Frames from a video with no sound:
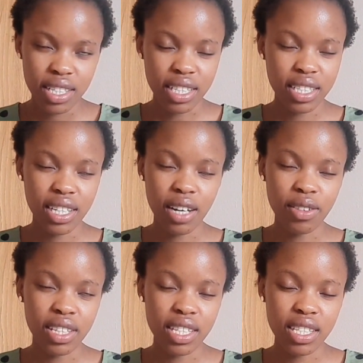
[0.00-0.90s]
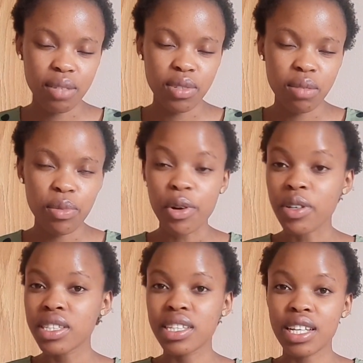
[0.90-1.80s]
just check out the description
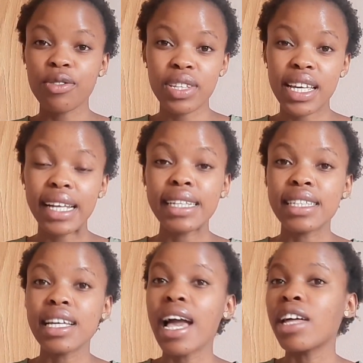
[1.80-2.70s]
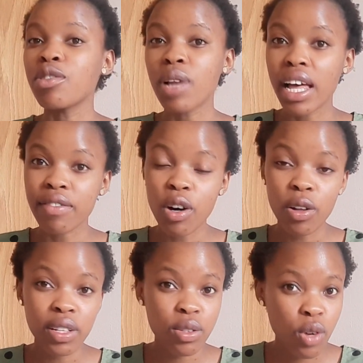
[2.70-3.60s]
box click on their link and you'll have
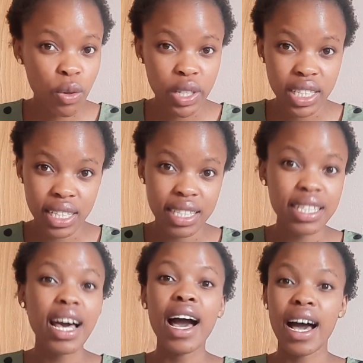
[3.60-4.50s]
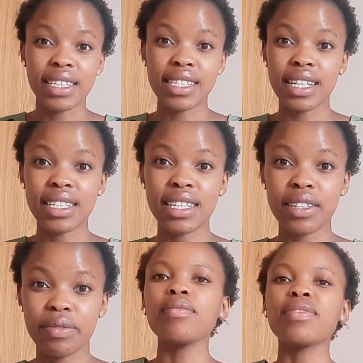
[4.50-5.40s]
all your questions answered
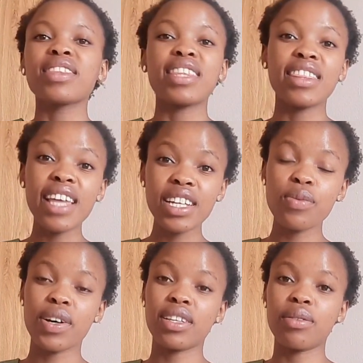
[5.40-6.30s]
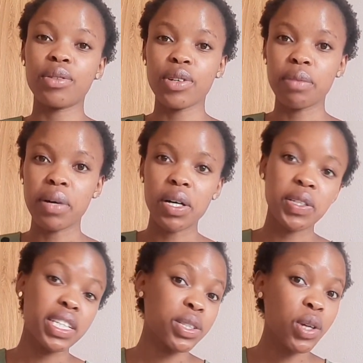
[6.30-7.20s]
the third one that we talk
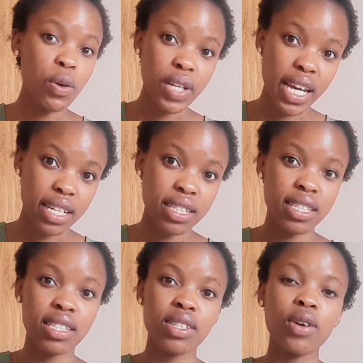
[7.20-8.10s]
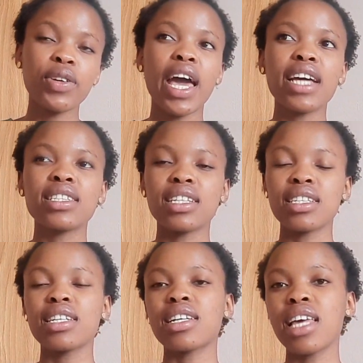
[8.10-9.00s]
about is CodeX. Code X
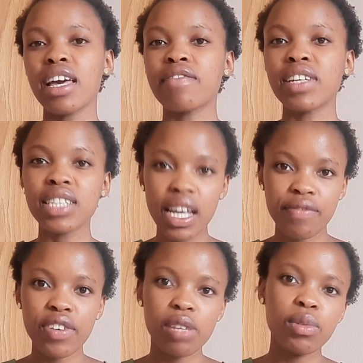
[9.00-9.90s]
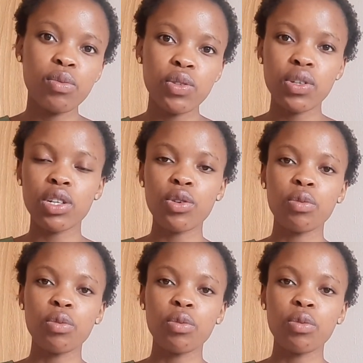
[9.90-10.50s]
doesn't really have a time frame in which you can